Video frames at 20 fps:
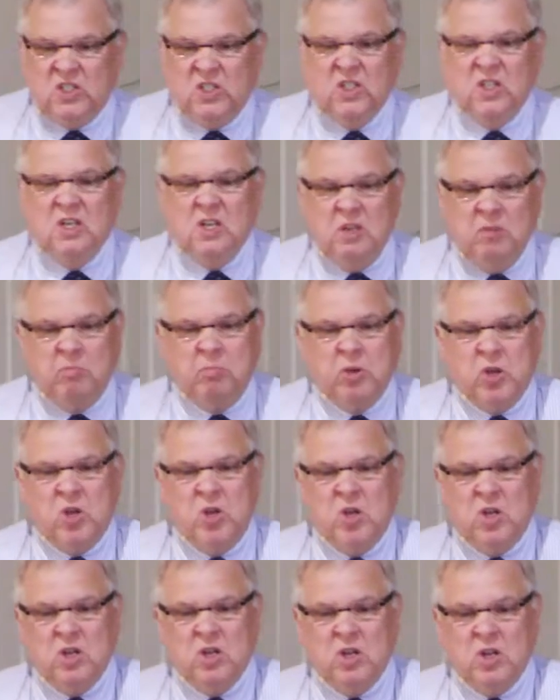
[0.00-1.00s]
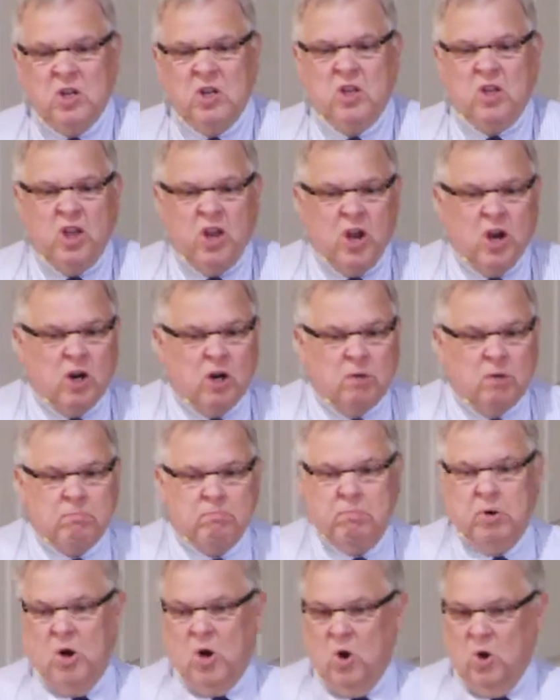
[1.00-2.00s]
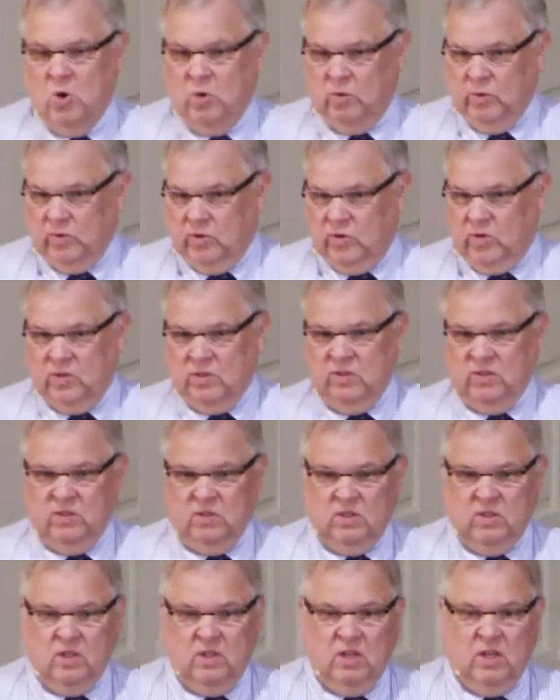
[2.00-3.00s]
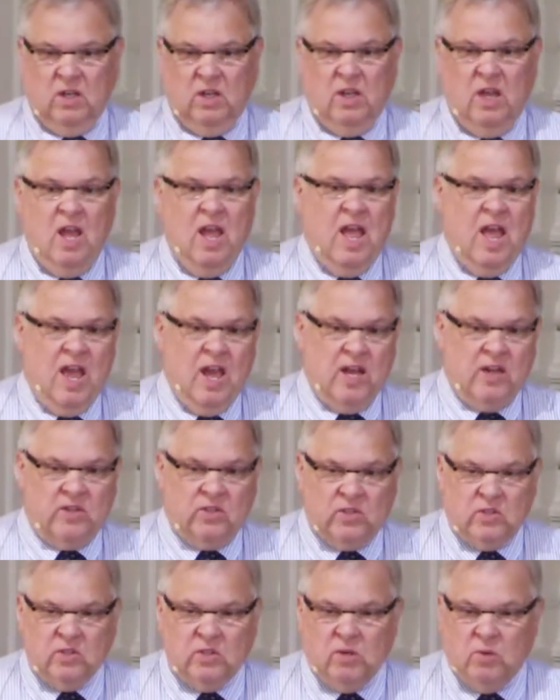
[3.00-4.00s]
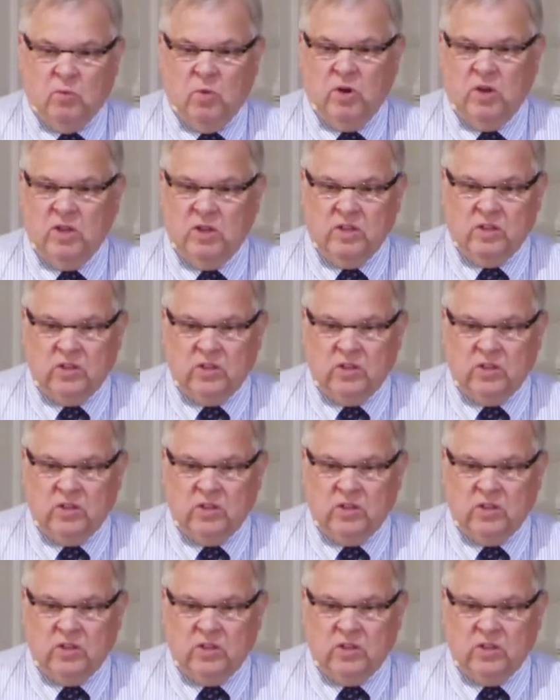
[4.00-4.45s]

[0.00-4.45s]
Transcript: deep in their bones. As one of the